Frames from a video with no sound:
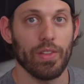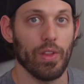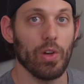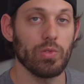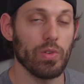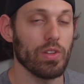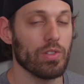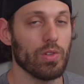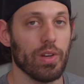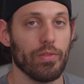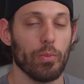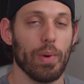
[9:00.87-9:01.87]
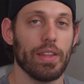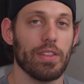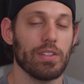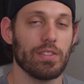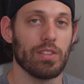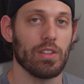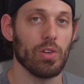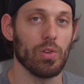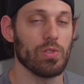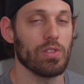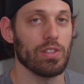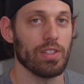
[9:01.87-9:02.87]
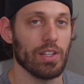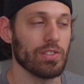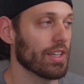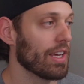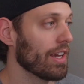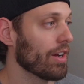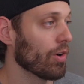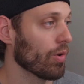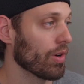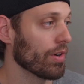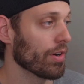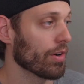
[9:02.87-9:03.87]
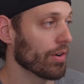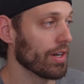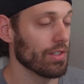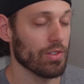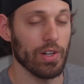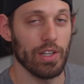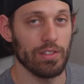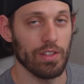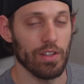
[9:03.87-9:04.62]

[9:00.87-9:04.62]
those were the two different methods to use the Delta keyer or your green screens in